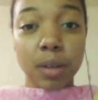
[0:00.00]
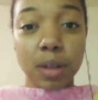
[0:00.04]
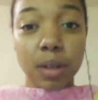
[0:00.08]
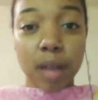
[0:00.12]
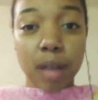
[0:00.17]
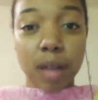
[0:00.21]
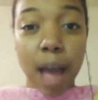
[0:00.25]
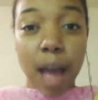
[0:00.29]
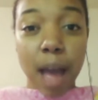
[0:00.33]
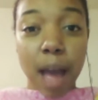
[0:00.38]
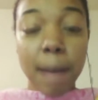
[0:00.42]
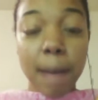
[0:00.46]

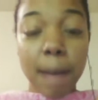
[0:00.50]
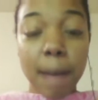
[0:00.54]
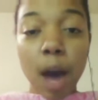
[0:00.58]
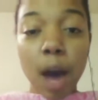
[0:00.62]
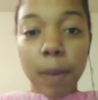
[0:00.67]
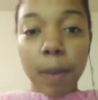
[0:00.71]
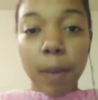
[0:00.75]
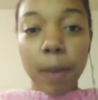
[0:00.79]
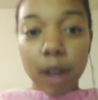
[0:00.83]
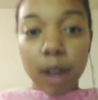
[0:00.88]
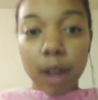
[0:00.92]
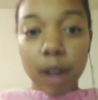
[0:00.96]
I'm helping
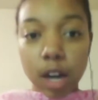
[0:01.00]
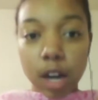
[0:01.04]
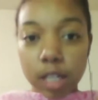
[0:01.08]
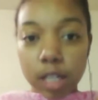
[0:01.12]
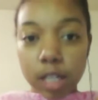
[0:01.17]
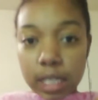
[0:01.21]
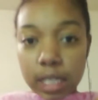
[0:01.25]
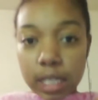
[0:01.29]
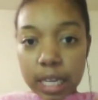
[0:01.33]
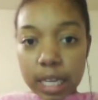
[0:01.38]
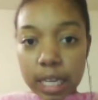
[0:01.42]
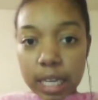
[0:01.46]
her
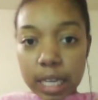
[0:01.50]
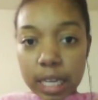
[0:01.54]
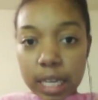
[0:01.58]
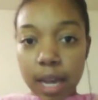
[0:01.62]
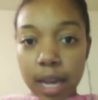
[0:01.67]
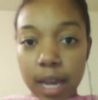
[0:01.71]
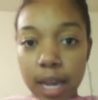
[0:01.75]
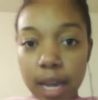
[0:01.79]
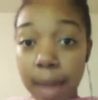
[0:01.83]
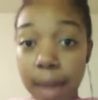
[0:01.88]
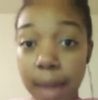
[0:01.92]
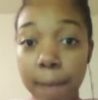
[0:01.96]
see
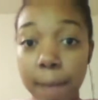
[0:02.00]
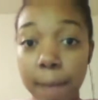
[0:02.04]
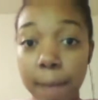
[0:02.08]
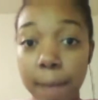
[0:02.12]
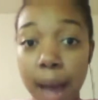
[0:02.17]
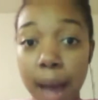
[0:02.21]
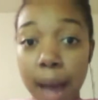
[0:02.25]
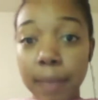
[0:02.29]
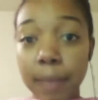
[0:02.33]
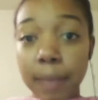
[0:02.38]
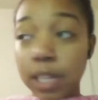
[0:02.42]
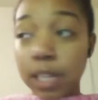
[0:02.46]
that
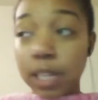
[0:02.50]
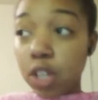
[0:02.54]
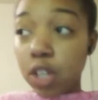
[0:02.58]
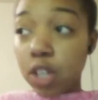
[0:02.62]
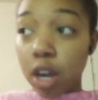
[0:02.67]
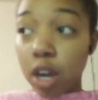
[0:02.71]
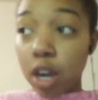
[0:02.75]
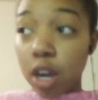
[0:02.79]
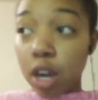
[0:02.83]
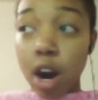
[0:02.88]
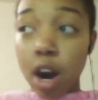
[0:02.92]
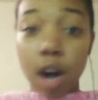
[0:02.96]
mommy took
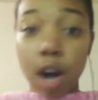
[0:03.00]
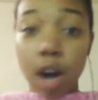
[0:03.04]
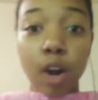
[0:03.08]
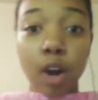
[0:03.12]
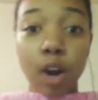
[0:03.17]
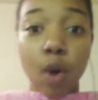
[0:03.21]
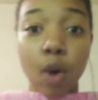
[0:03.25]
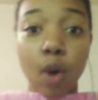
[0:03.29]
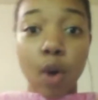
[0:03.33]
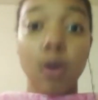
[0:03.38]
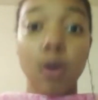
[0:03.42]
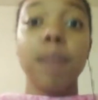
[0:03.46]
her goal
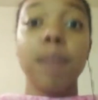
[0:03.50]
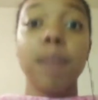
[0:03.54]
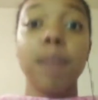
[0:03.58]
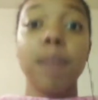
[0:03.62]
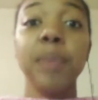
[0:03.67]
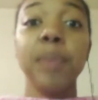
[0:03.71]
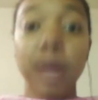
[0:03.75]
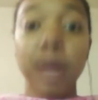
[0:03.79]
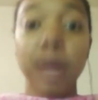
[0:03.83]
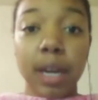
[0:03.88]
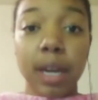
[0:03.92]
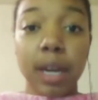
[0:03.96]
and put
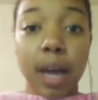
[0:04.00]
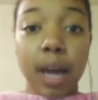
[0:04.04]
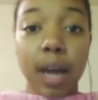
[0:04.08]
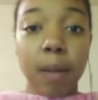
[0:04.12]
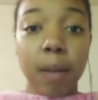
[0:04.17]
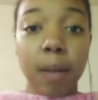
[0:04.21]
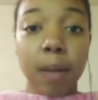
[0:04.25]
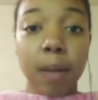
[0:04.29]
it up.